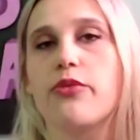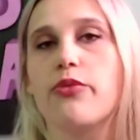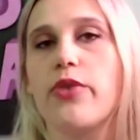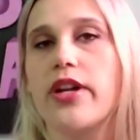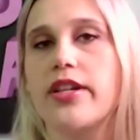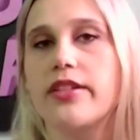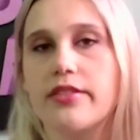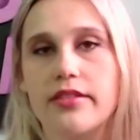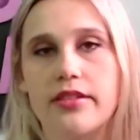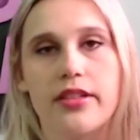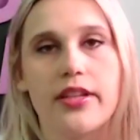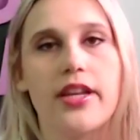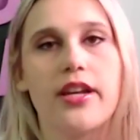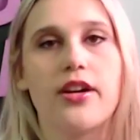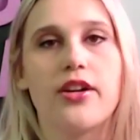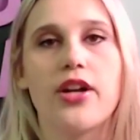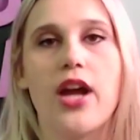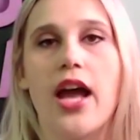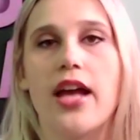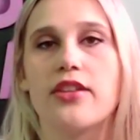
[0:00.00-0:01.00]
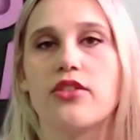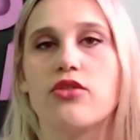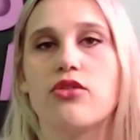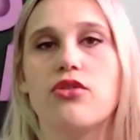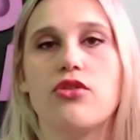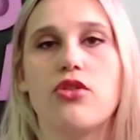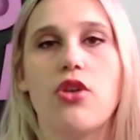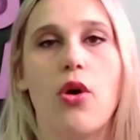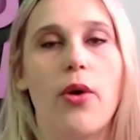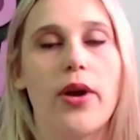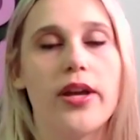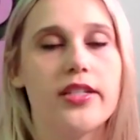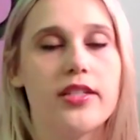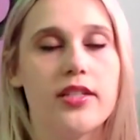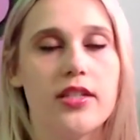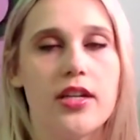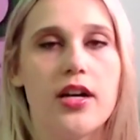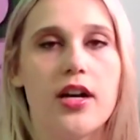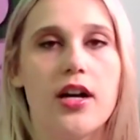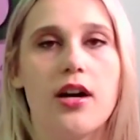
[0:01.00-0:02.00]
Renslayer has no
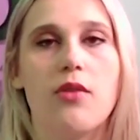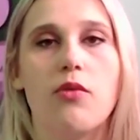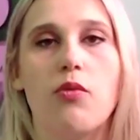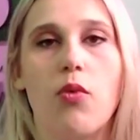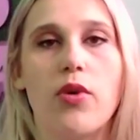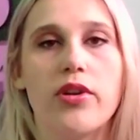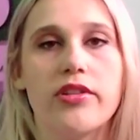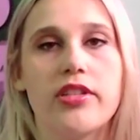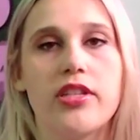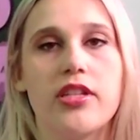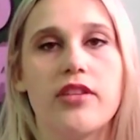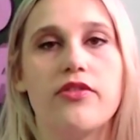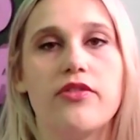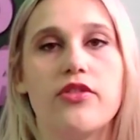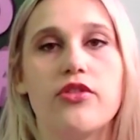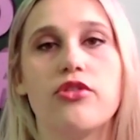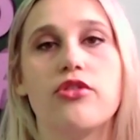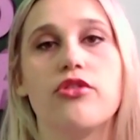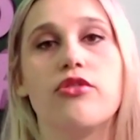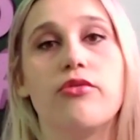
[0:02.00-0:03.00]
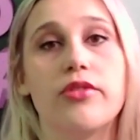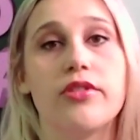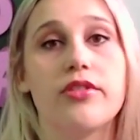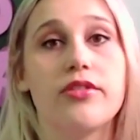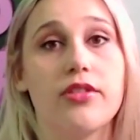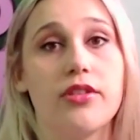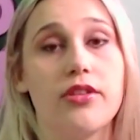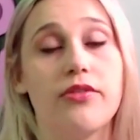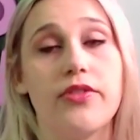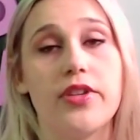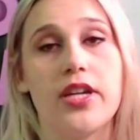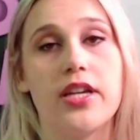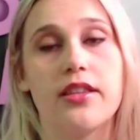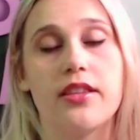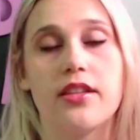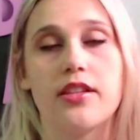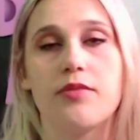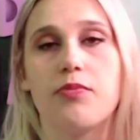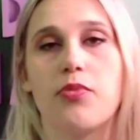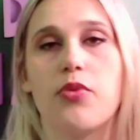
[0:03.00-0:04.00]
idea what to even do with Sylvie at
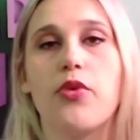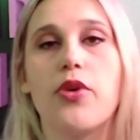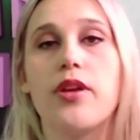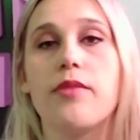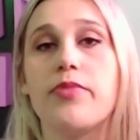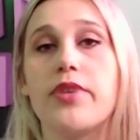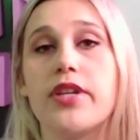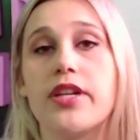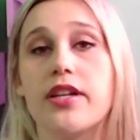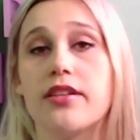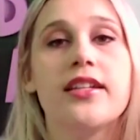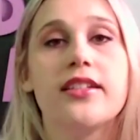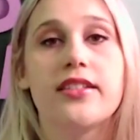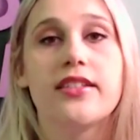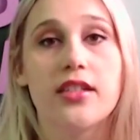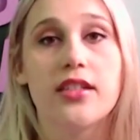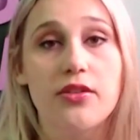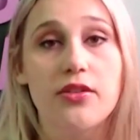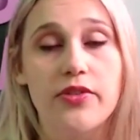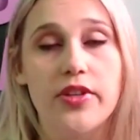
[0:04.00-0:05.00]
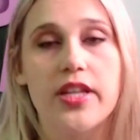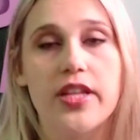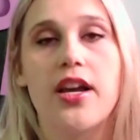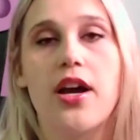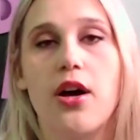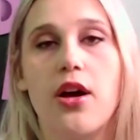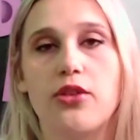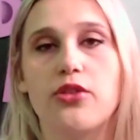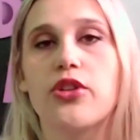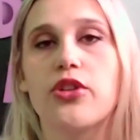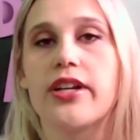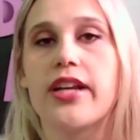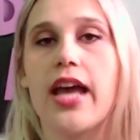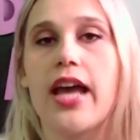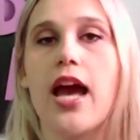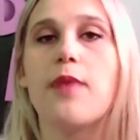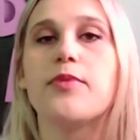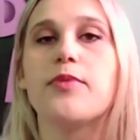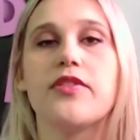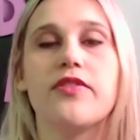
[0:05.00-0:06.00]
this point, because Sylvie holds her
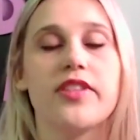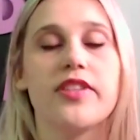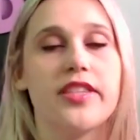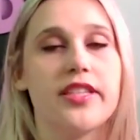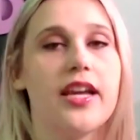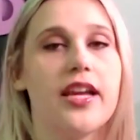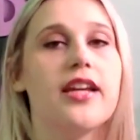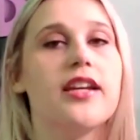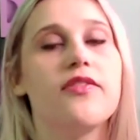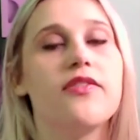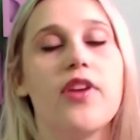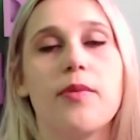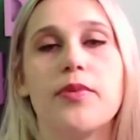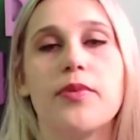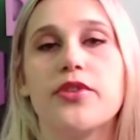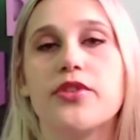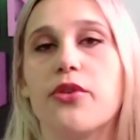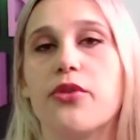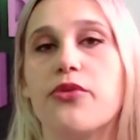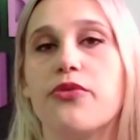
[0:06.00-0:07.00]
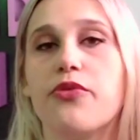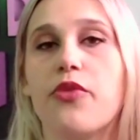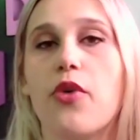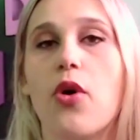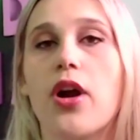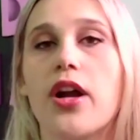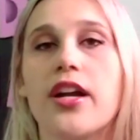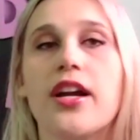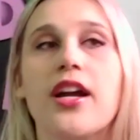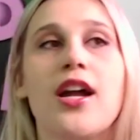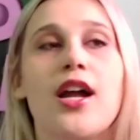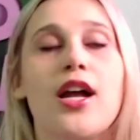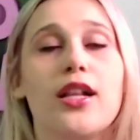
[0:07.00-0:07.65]
captive at the end of episode 4.